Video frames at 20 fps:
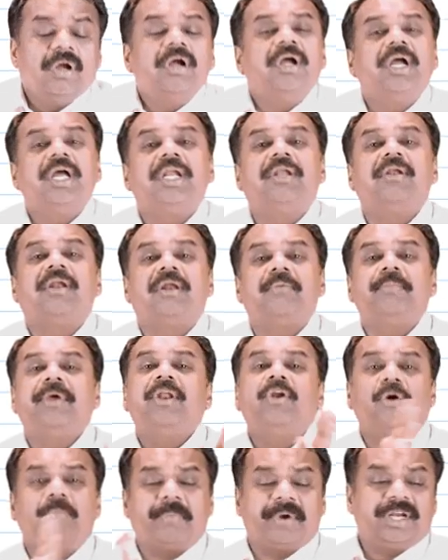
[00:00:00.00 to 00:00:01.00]
it will remain
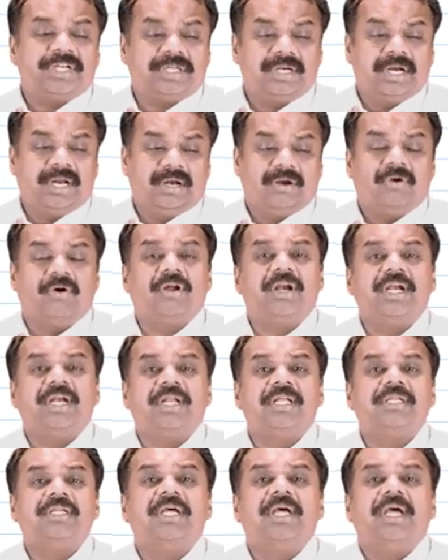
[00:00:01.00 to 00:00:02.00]
operational, or it
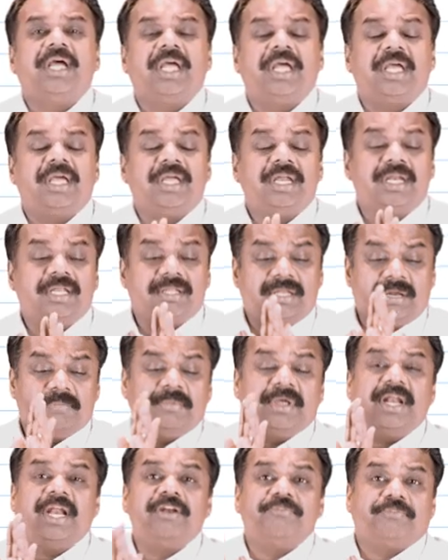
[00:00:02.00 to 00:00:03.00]
is
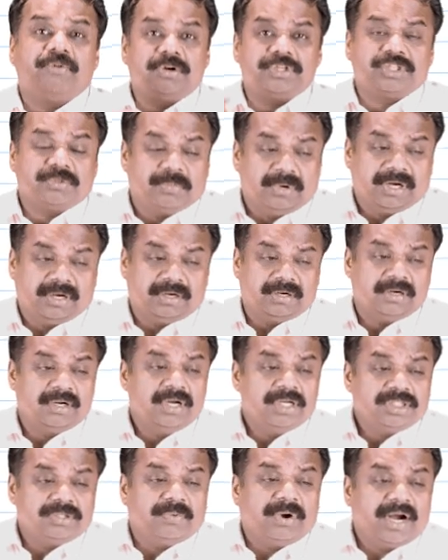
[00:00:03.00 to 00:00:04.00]
remain enforceable.
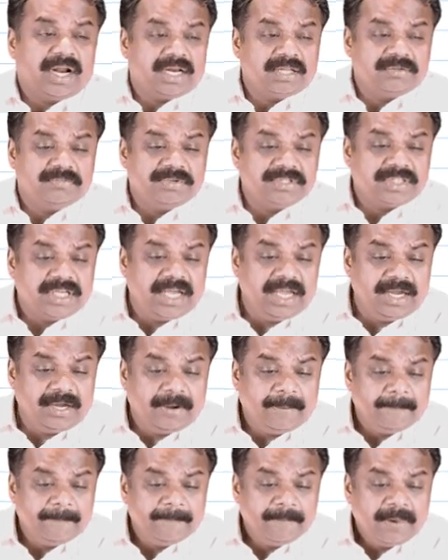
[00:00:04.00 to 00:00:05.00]
So what are we
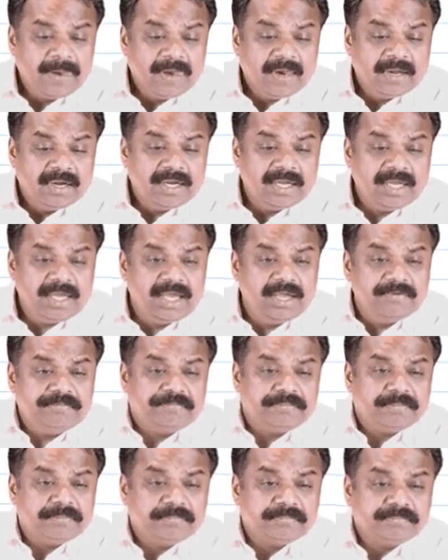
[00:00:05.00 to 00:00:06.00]
saying?
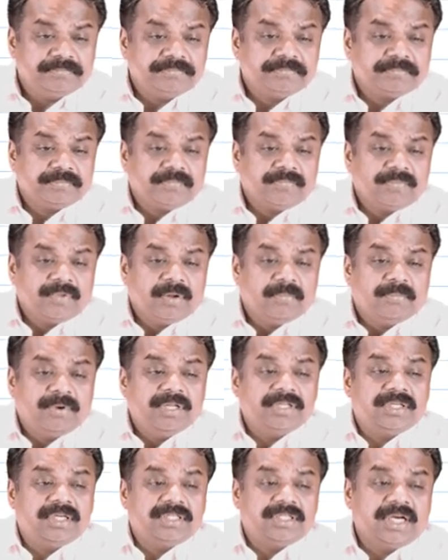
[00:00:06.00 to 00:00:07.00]
If,
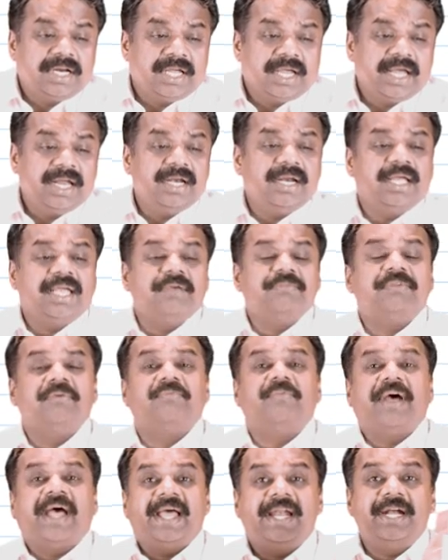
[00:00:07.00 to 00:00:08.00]
please listen again, if the
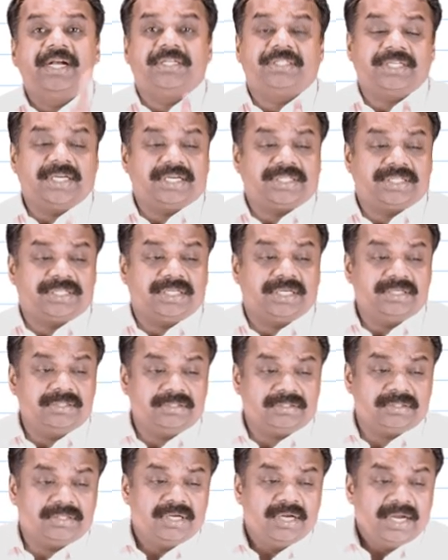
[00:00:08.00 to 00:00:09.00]
valid
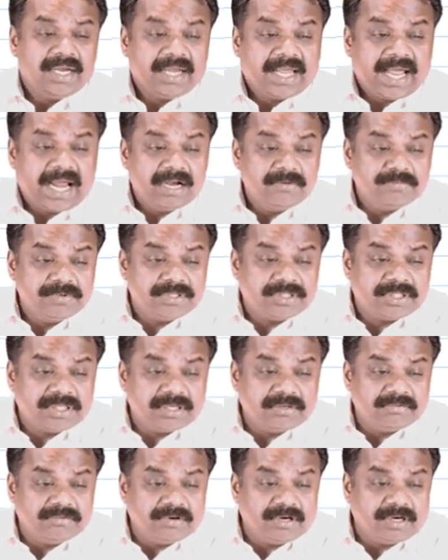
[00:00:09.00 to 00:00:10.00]
sections can be
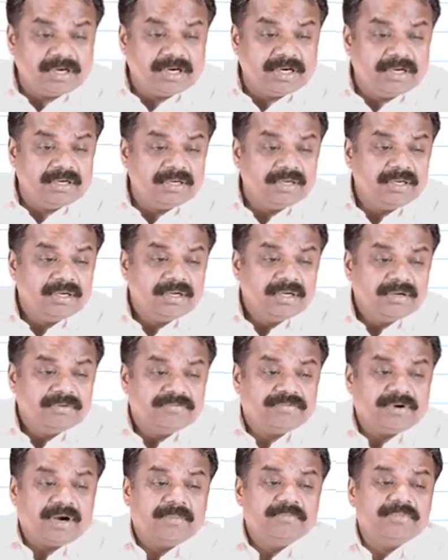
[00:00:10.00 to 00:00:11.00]
severed
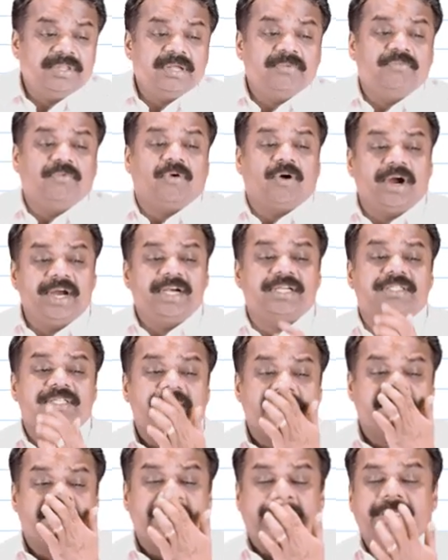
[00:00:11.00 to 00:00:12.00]
from the void
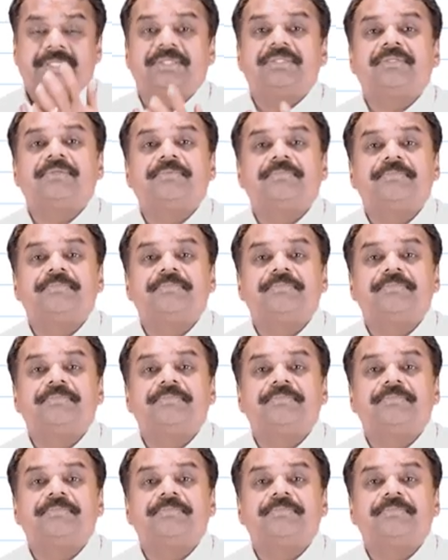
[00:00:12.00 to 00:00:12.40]
sections,